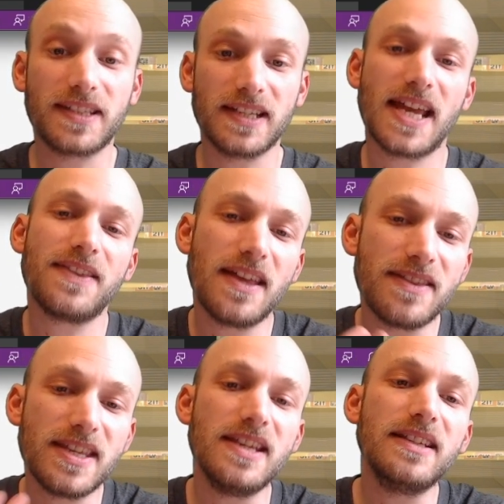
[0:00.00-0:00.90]
this, and
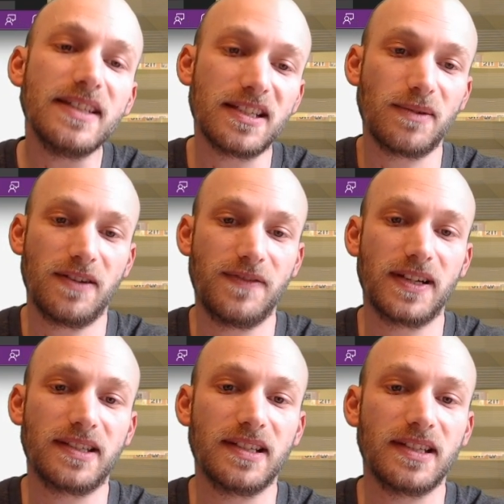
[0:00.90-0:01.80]
the easiest way to
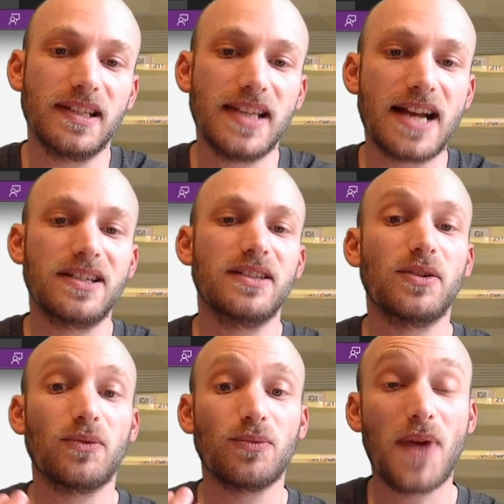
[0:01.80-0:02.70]
fix this is actually
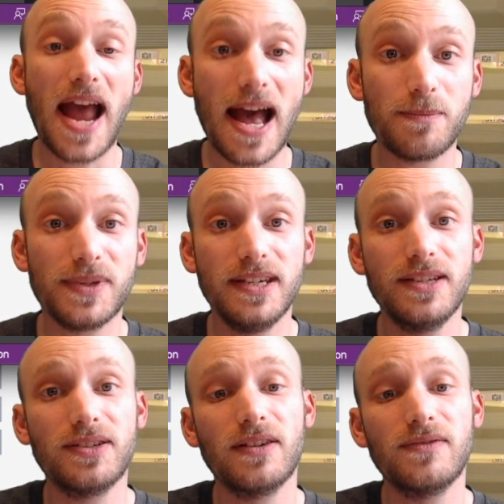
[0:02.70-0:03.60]
to wrap
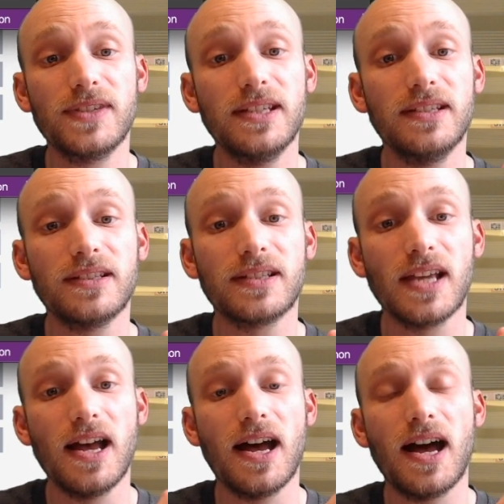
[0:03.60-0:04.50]
each of these
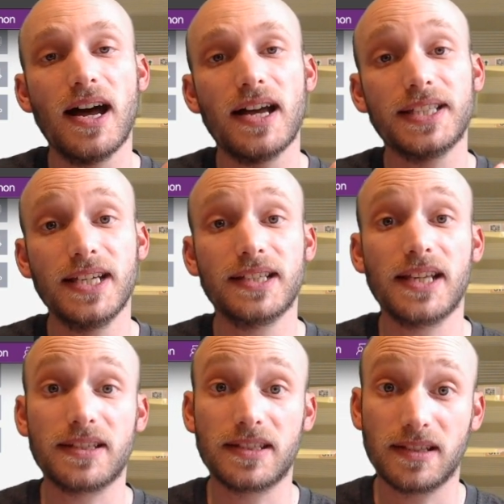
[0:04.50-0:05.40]

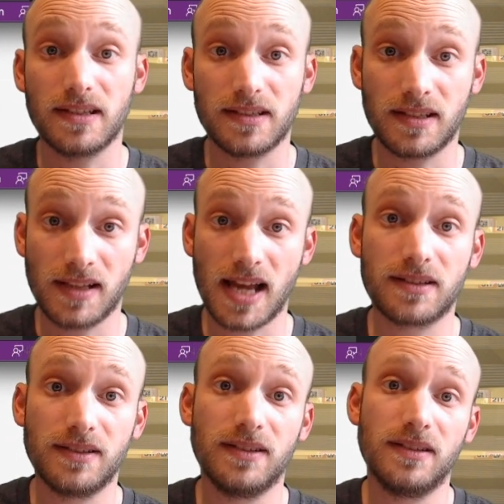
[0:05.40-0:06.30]
CSS
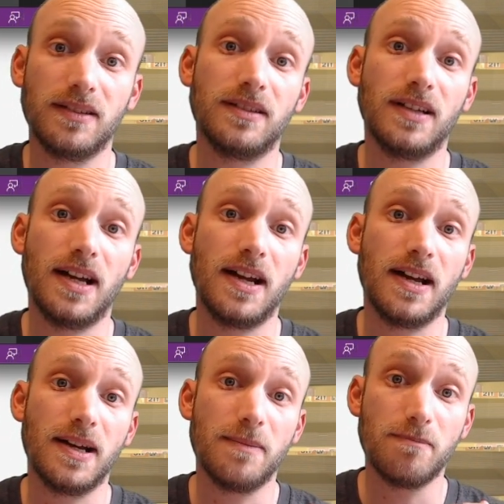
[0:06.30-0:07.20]
Selector
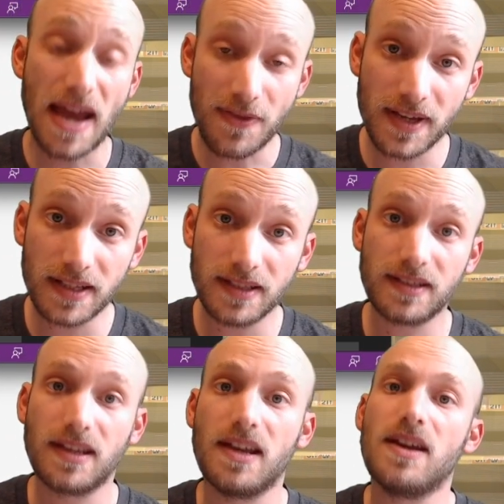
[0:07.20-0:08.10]
methods